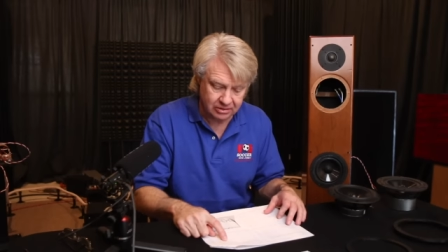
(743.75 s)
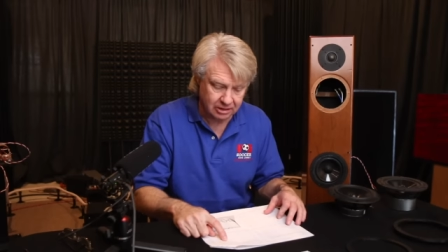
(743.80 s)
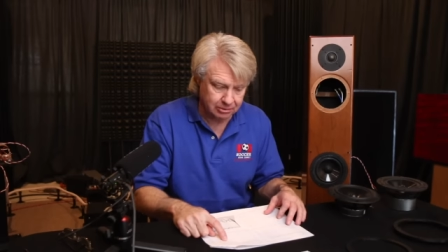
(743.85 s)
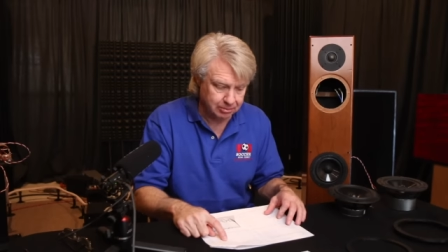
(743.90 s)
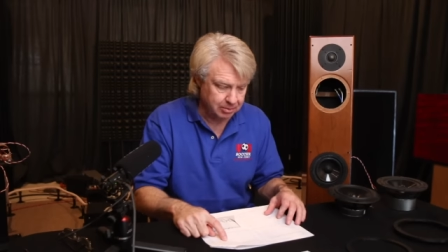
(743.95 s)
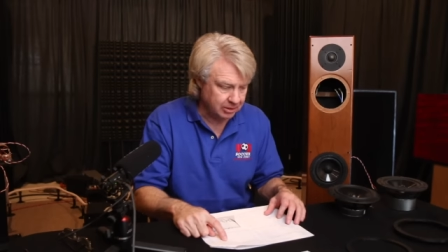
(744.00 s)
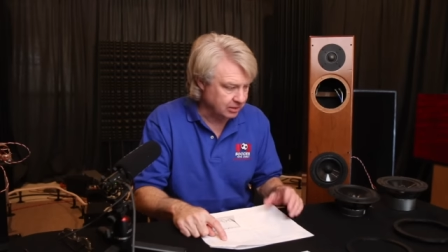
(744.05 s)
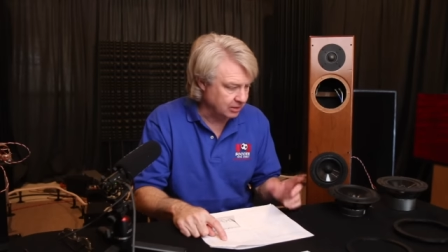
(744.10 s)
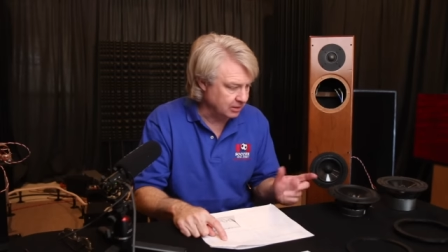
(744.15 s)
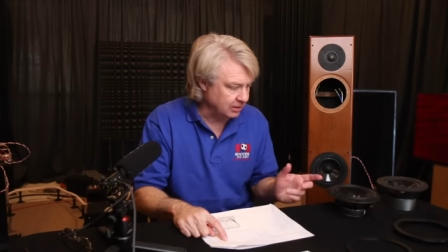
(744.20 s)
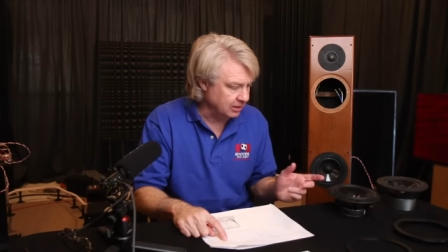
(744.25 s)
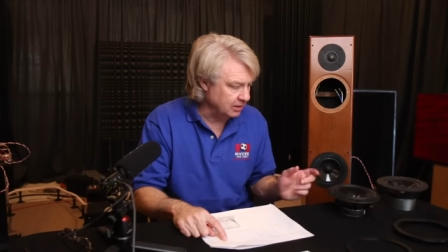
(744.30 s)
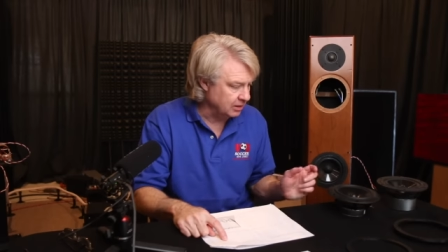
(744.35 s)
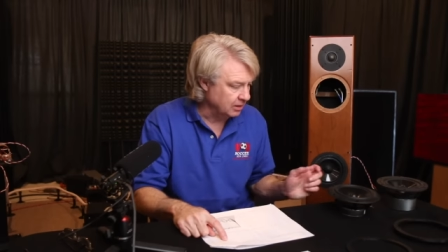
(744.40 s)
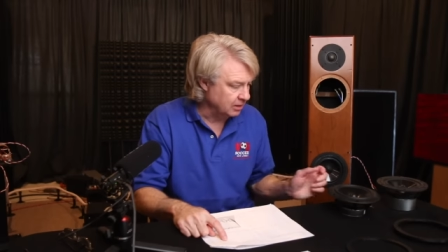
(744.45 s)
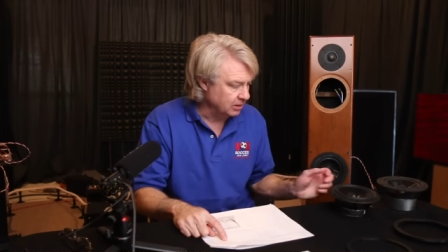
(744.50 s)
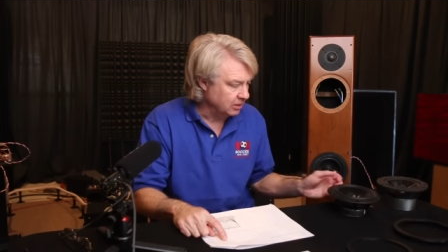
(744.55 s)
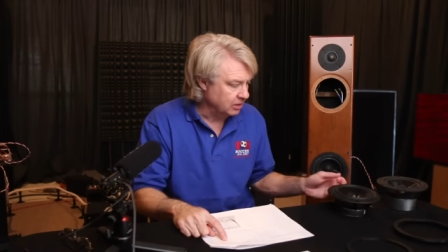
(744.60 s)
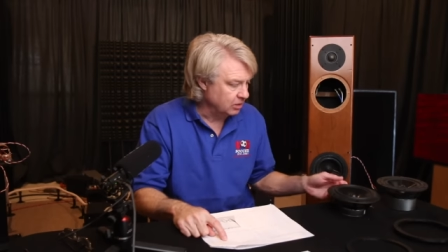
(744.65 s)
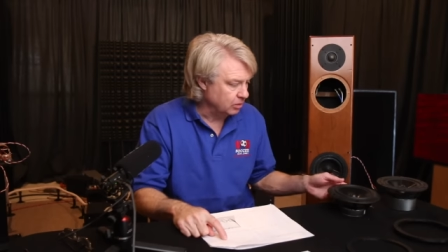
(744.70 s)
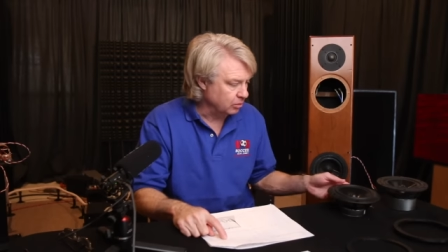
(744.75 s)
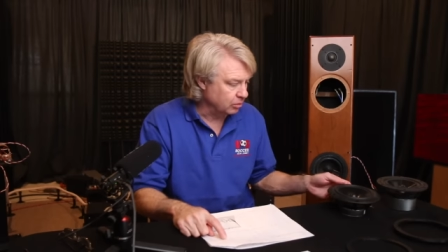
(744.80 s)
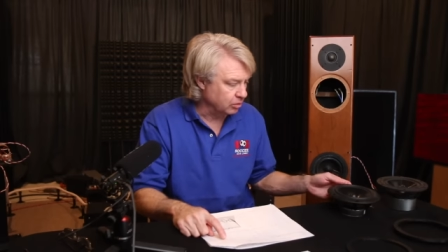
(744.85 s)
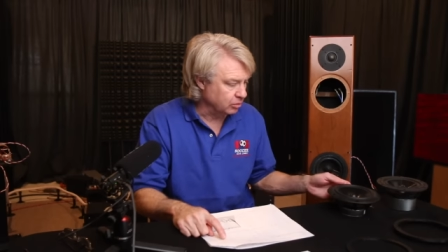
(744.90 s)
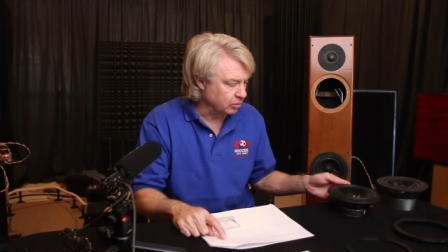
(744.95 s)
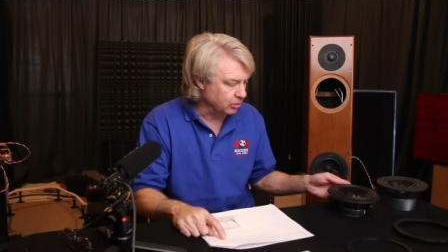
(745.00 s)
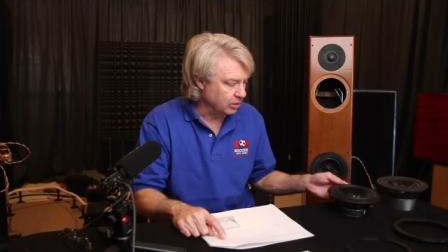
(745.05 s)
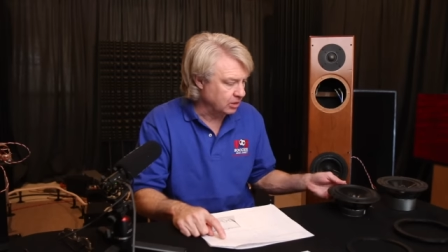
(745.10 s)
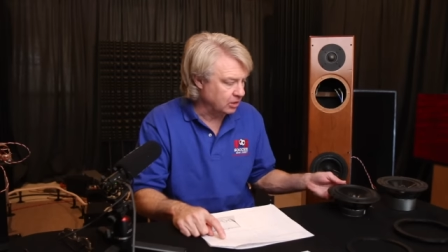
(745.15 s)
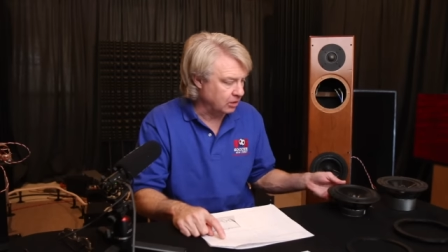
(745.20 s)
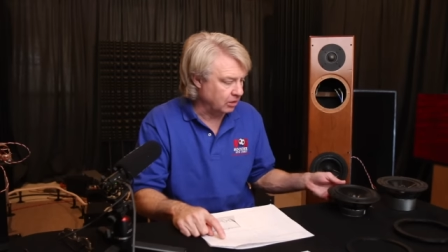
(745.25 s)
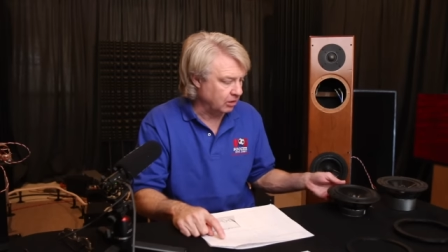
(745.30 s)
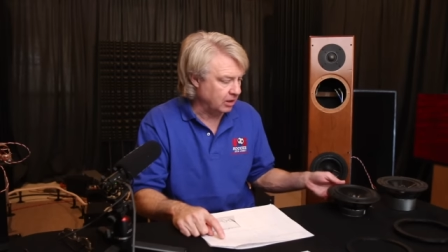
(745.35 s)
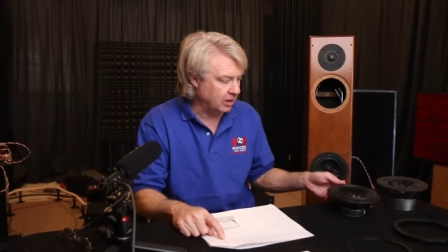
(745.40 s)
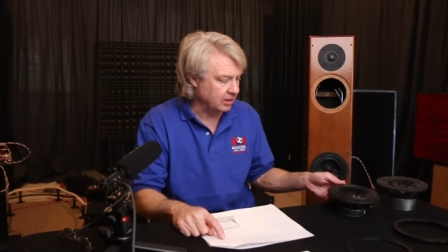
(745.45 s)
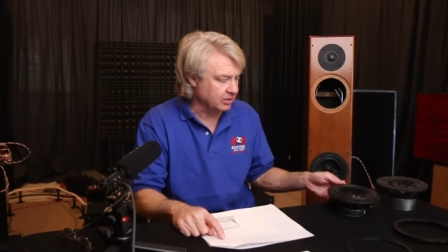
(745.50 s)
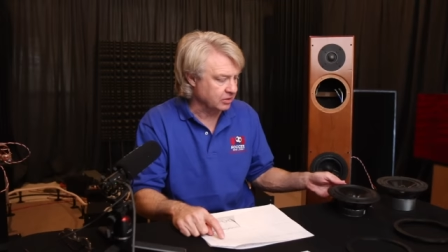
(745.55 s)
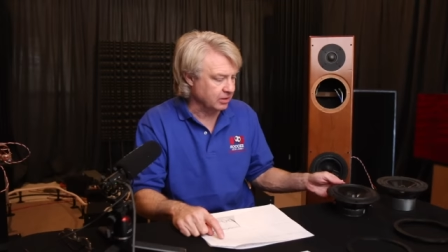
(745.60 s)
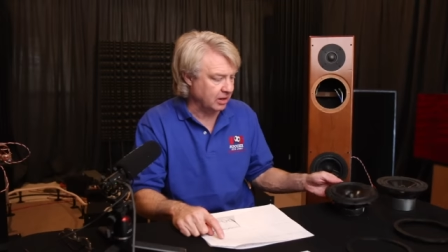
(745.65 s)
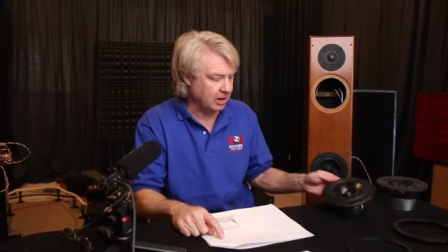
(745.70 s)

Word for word: Typically, when we cross